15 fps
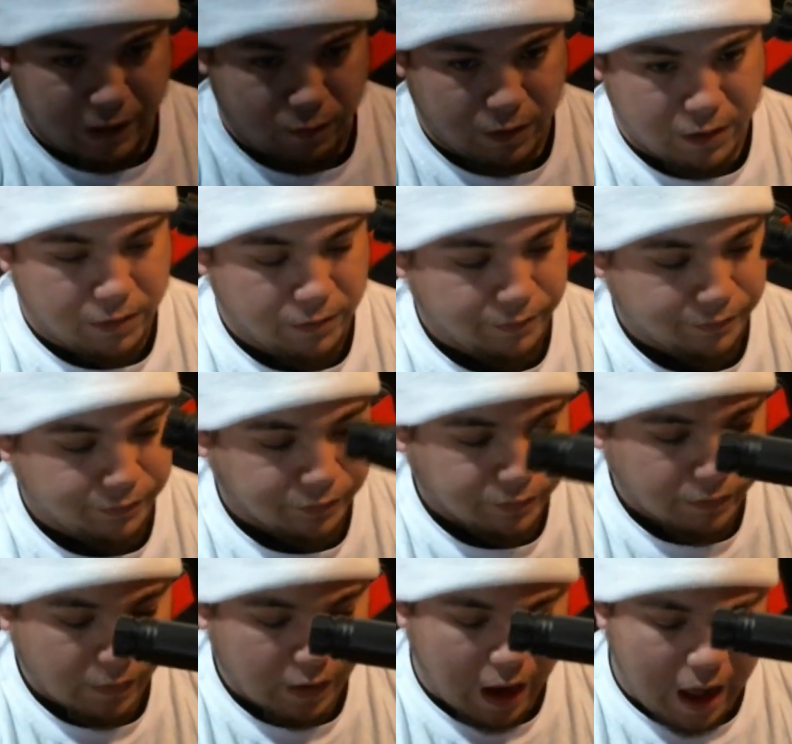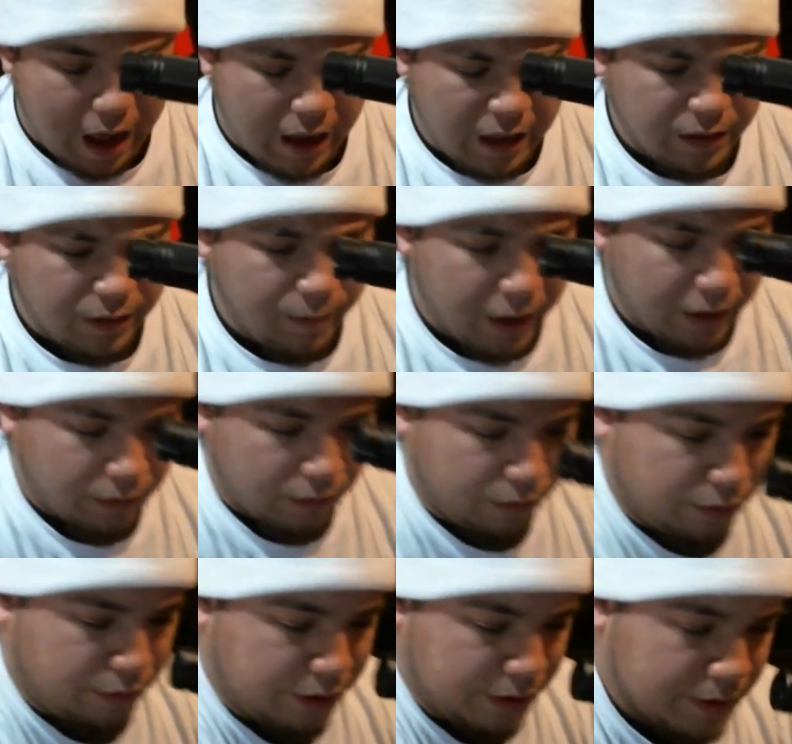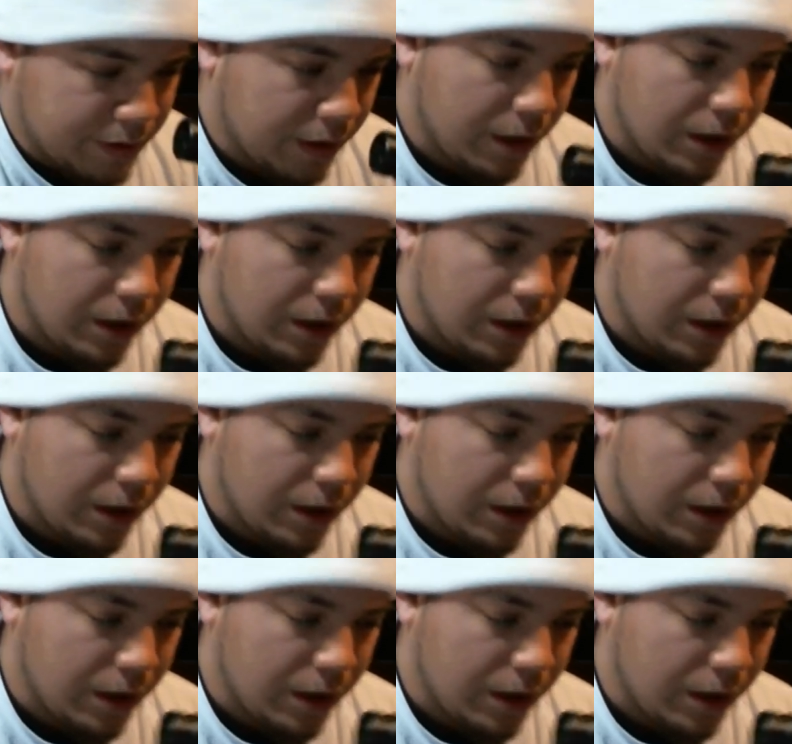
well on the Micro Roonies.